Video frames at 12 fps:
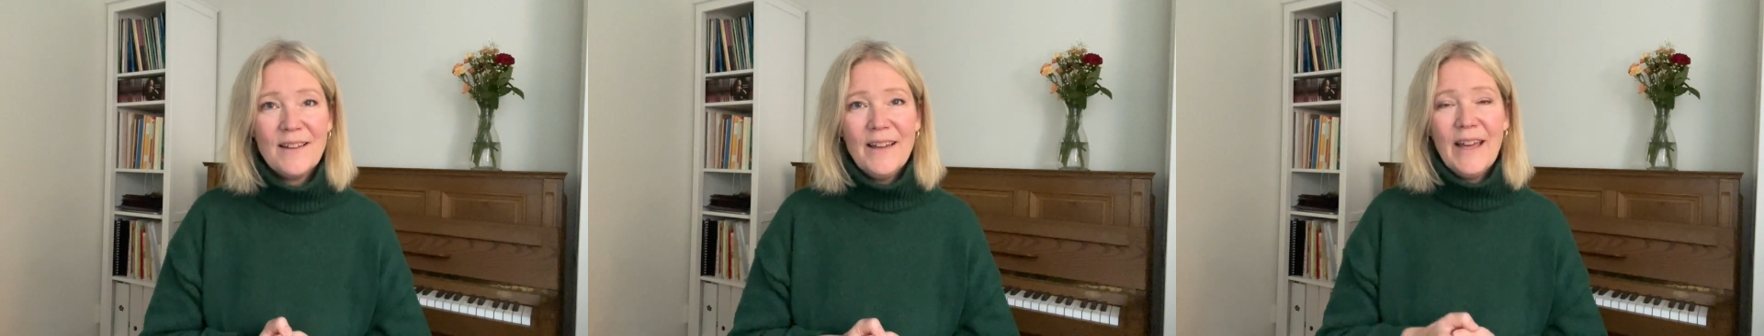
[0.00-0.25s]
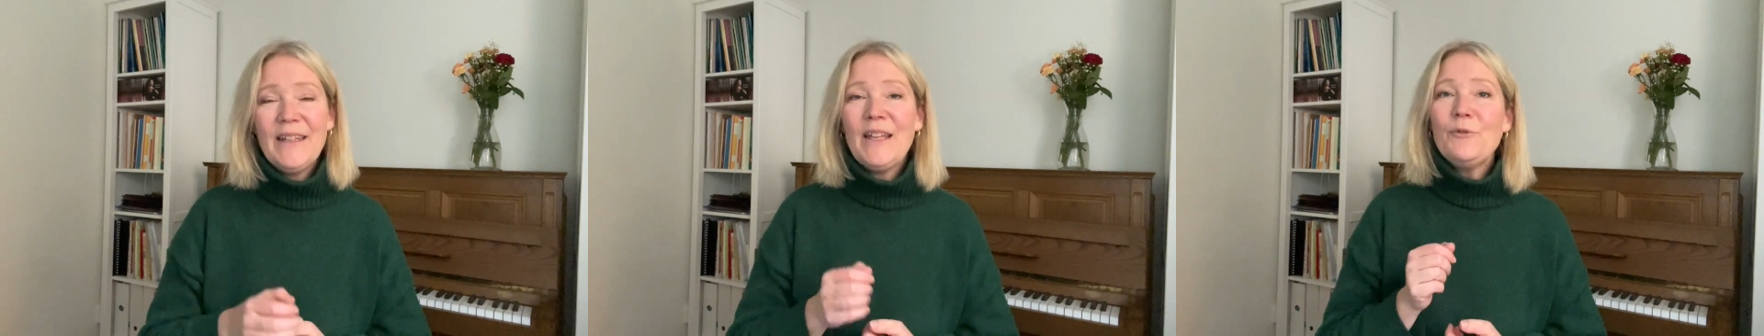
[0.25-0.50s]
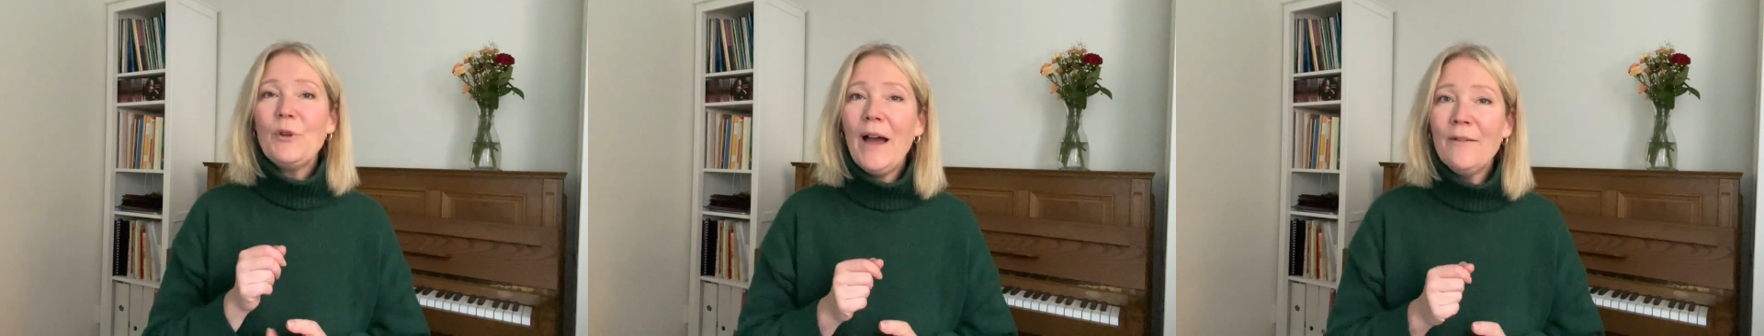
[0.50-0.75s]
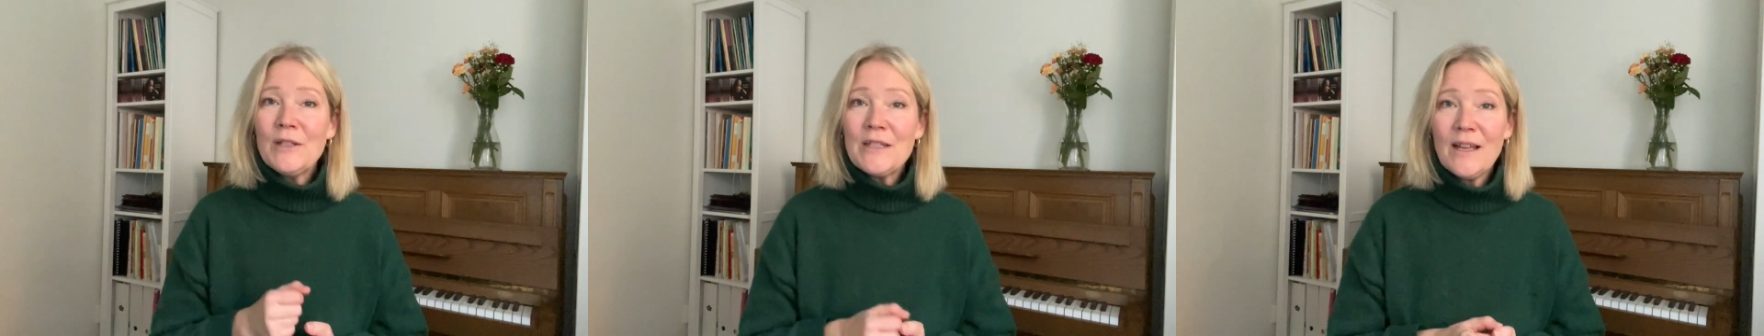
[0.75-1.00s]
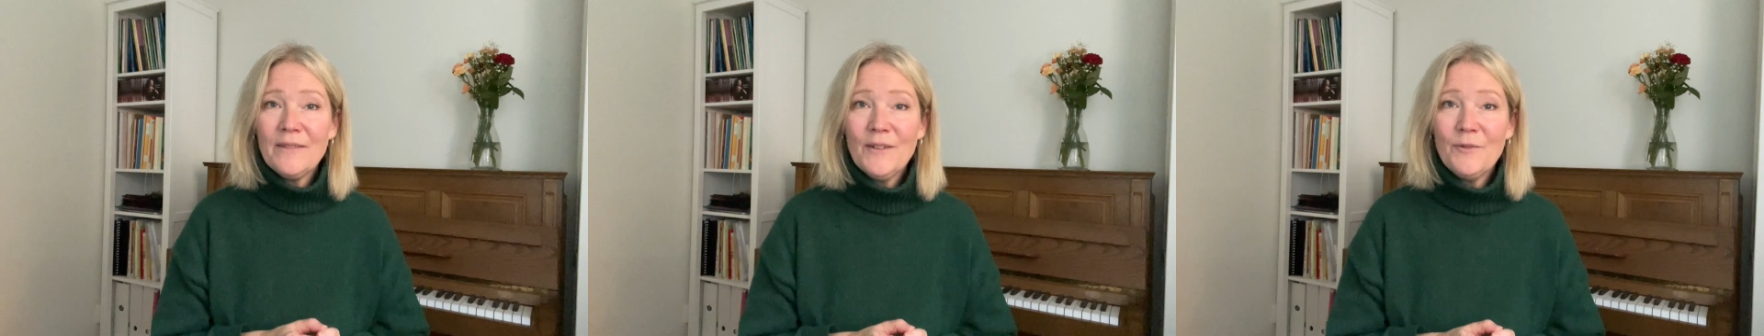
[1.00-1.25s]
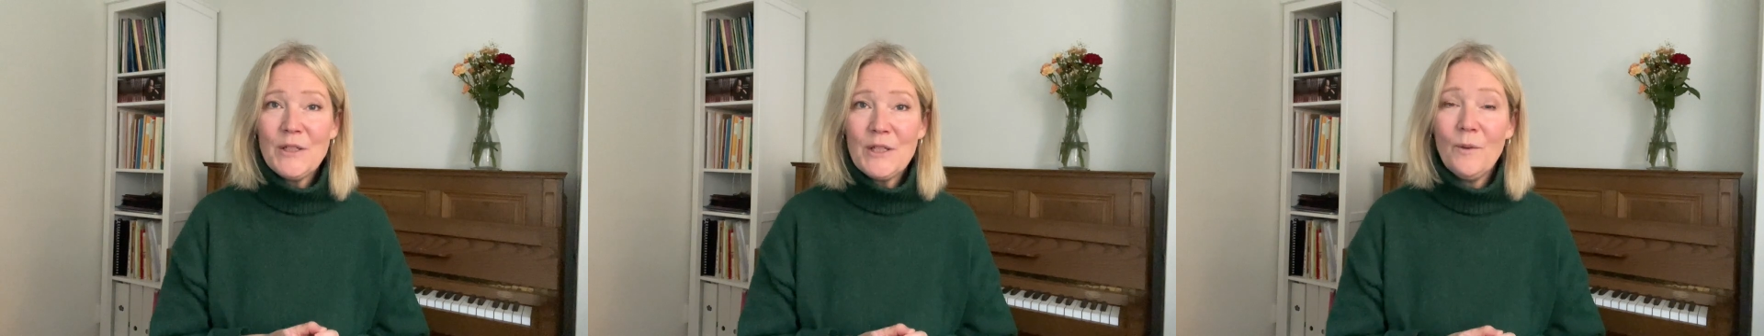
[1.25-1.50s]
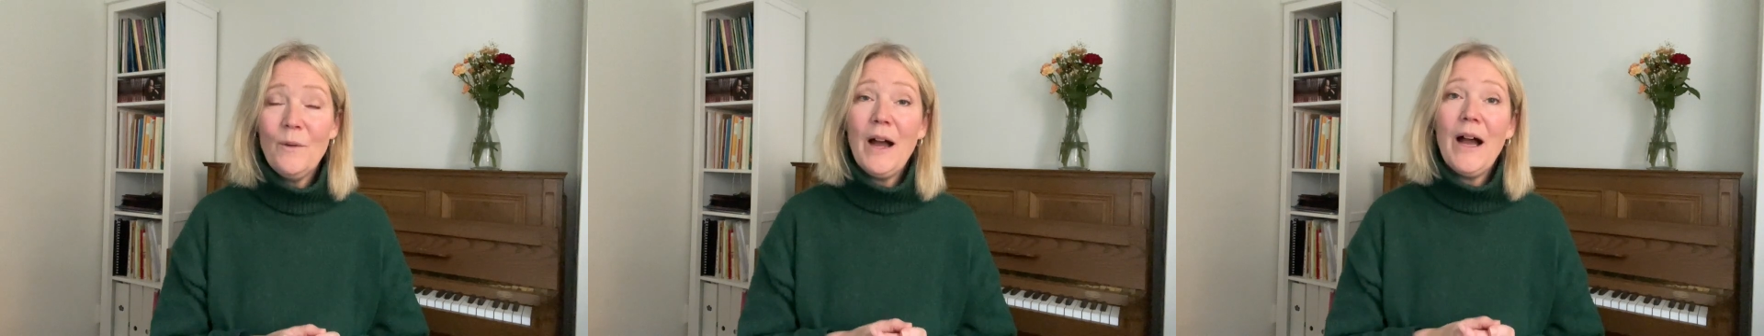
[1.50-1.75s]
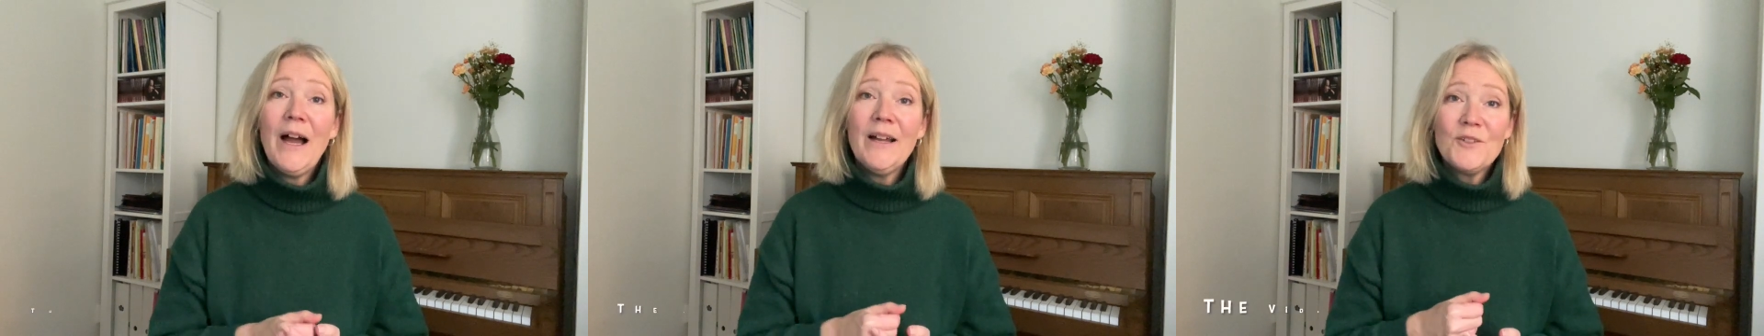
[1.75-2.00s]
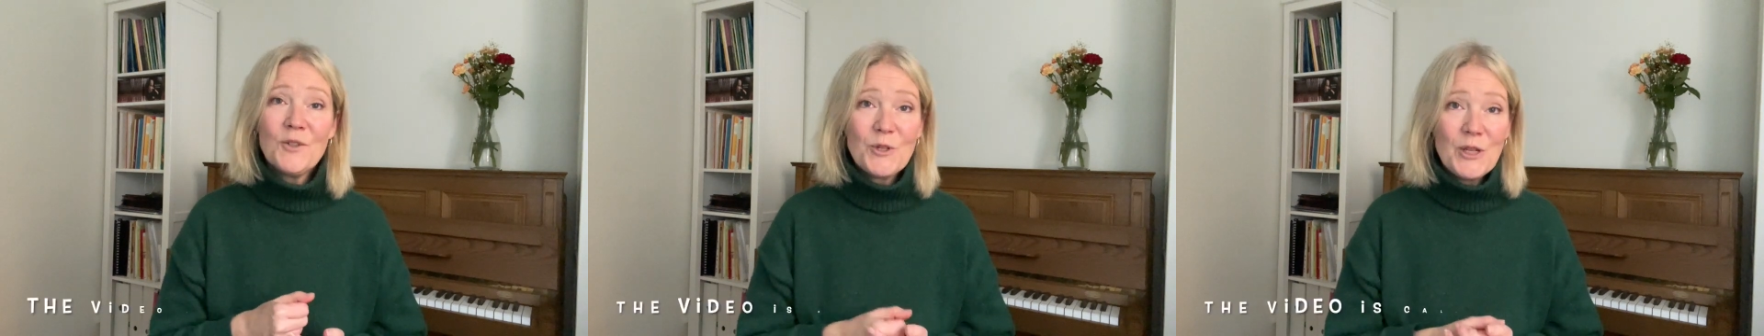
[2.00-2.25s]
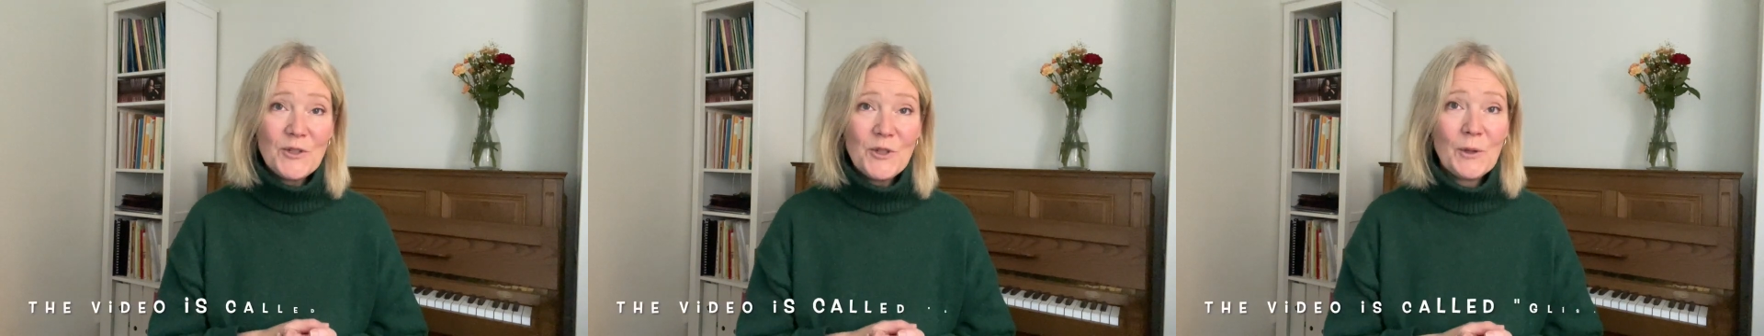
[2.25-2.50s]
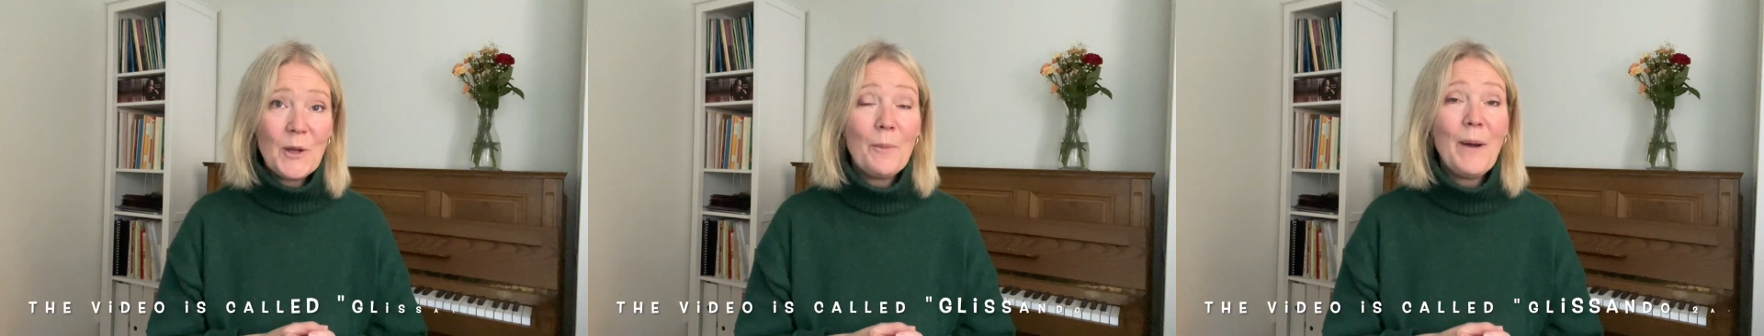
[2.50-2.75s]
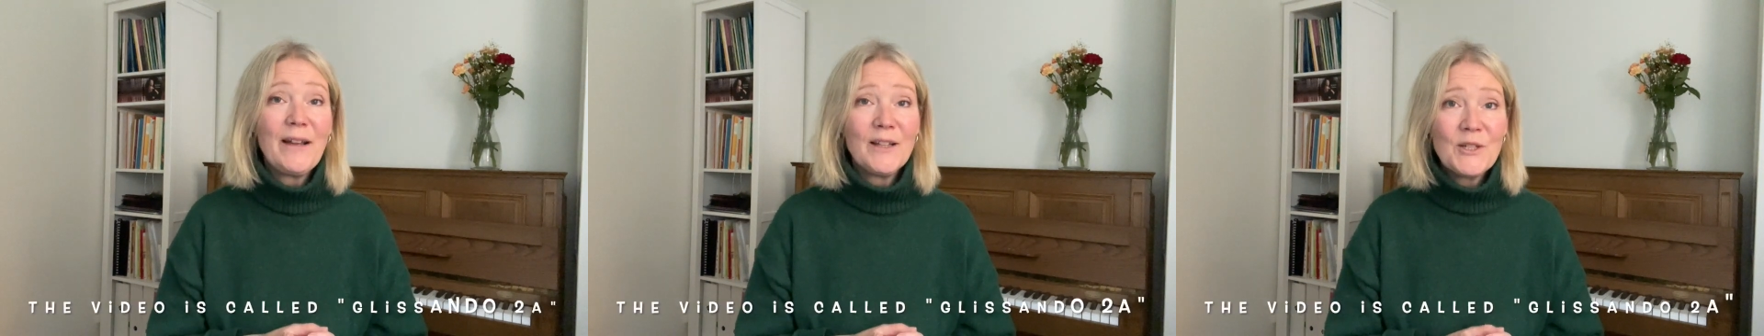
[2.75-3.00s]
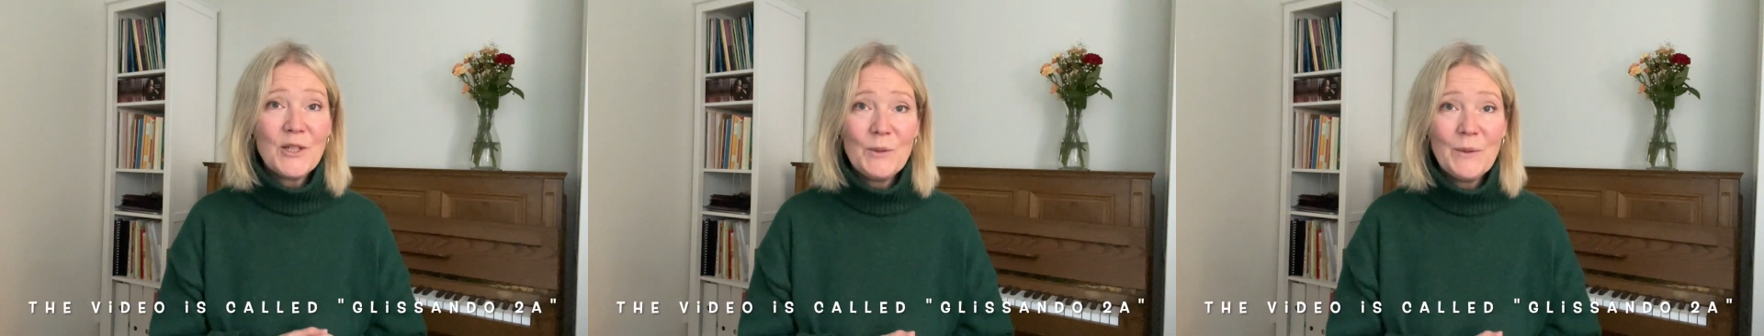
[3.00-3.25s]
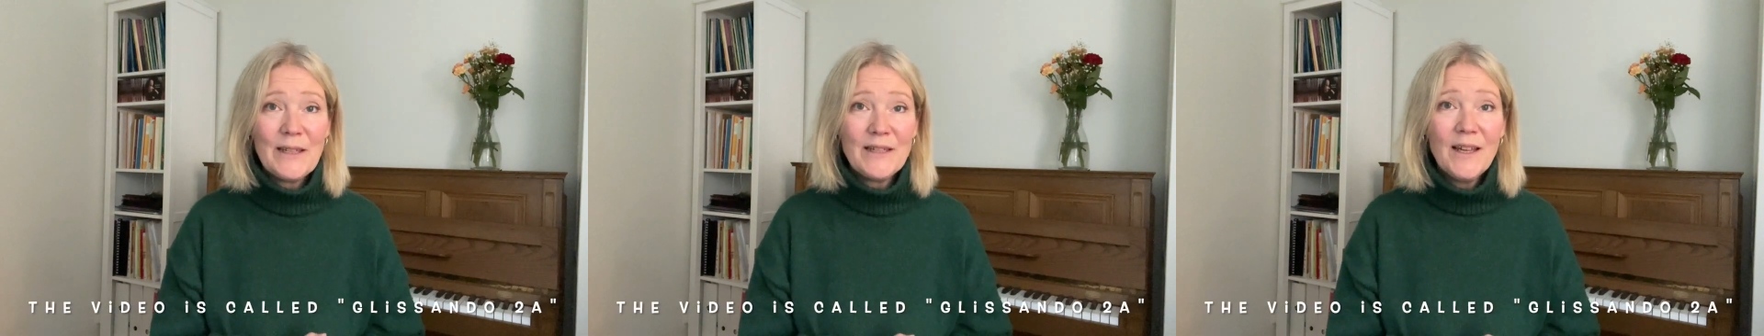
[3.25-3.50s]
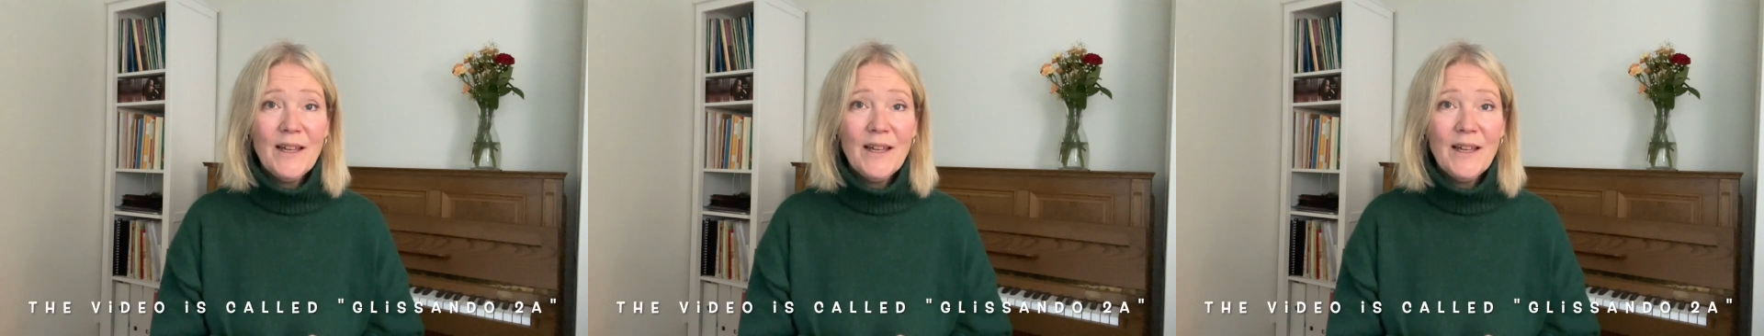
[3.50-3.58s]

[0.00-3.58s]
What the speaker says: And if you haven't done the video, I suggest you go back and do it,